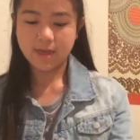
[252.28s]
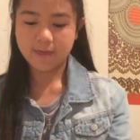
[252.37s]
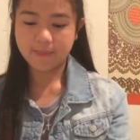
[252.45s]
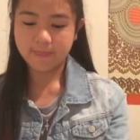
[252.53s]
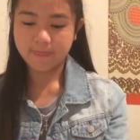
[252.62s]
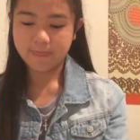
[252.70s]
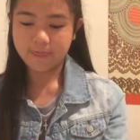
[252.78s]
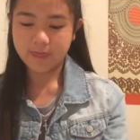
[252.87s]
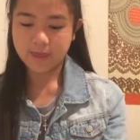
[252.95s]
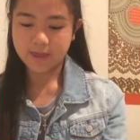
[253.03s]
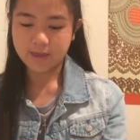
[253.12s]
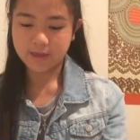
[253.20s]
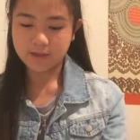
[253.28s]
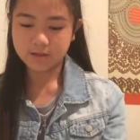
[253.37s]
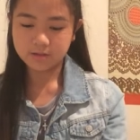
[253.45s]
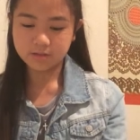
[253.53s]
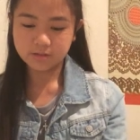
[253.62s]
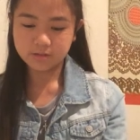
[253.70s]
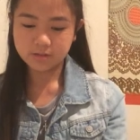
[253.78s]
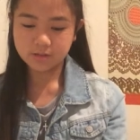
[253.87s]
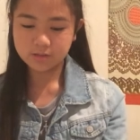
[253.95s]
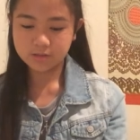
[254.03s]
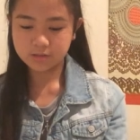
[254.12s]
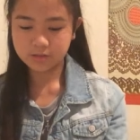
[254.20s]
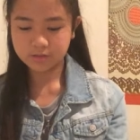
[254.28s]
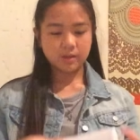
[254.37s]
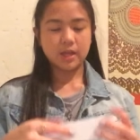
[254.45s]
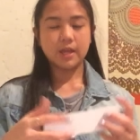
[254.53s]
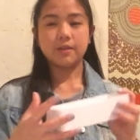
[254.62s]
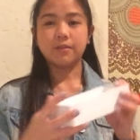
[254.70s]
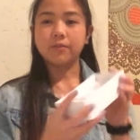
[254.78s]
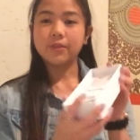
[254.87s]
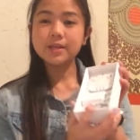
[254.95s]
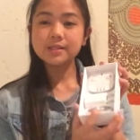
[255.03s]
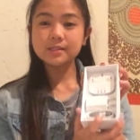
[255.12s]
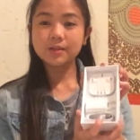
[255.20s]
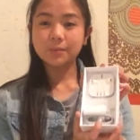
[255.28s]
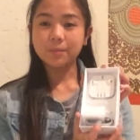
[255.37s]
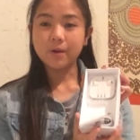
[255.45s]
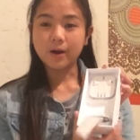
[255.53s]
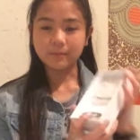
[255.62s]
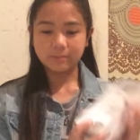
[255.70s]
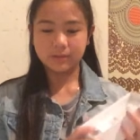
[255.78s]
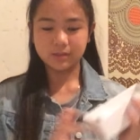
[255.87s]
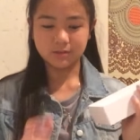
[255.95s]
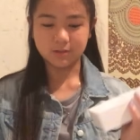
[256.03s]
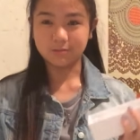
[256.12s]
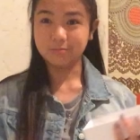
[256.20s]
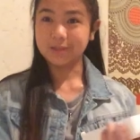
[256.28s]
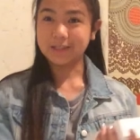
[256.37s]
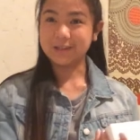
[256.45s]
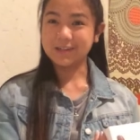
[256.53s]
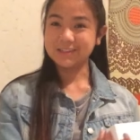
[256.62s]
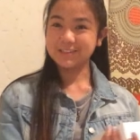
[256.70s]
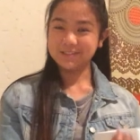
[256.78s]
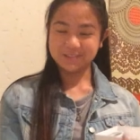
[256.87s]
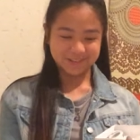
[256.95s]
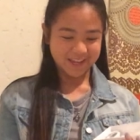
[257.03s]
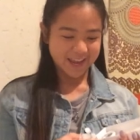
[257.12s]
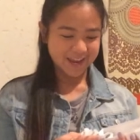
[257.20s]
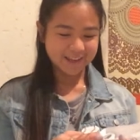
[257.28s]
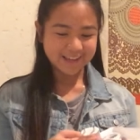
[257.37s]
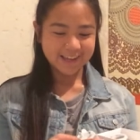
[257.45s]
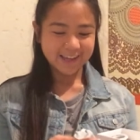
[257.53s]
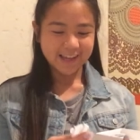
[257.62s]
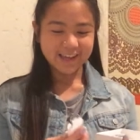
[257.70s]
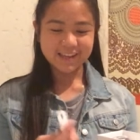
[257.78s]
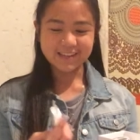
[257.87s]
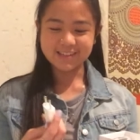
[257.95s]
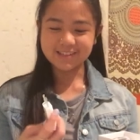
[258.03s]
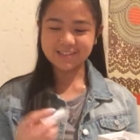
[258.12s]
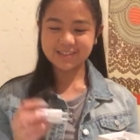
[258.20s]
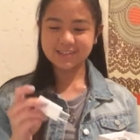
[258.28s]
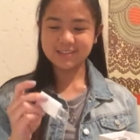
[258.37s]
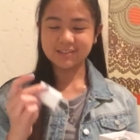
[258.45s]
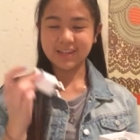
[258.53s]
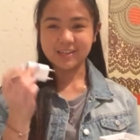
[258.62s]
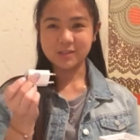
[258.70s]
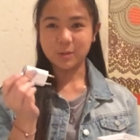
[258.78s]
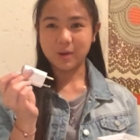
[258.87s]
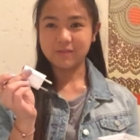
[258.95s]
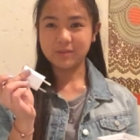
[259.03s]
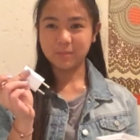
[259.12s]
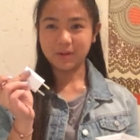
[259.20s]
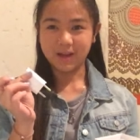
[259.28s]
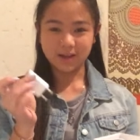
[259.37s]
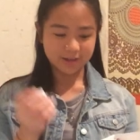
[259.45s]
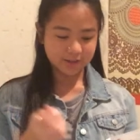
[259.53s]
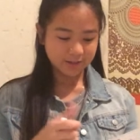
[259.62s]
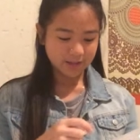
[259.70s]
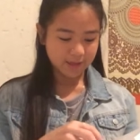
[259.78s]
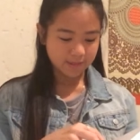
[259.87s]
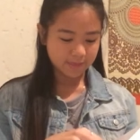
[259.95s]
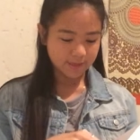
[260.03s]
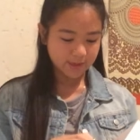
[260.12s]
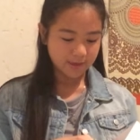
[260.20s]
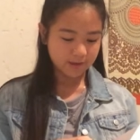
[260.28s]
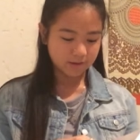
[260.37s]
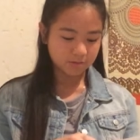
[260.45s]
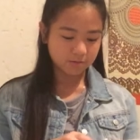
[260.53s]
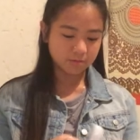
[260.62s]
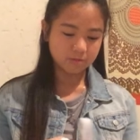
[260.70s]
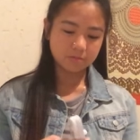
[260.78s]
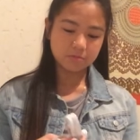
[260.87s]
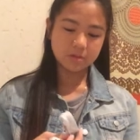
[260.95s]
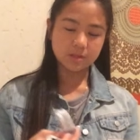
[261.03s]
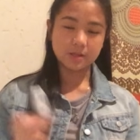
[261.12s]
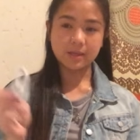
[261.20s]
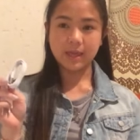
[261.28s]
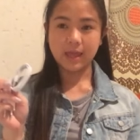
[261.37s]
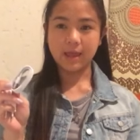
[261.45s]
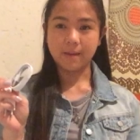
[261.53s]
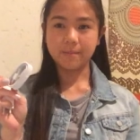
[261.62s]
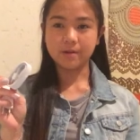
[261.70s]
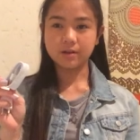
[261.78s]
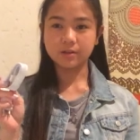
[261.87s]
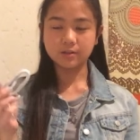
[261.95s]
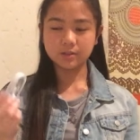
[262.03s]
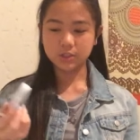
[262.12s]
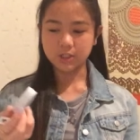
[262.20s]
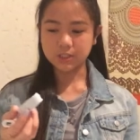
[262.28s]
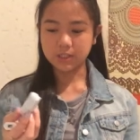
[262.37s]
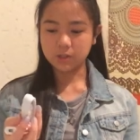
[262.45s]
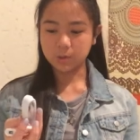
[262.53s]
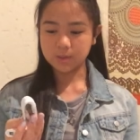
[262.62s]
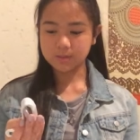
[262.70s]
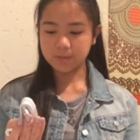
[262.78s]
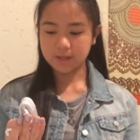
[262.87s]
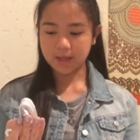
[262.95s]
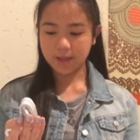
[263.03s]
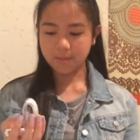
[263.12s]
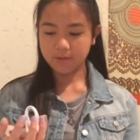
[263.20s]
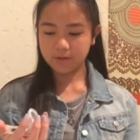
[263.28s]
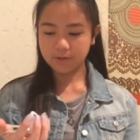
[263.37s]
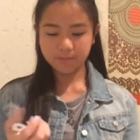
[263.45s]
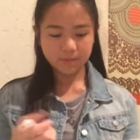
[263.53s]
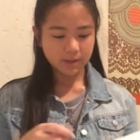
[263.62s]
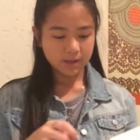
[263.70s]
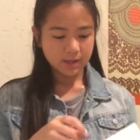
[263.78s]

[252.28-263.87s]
And then in this compartment, oh my gosh, okay, so we have the plug and then the cable, charging USB cable,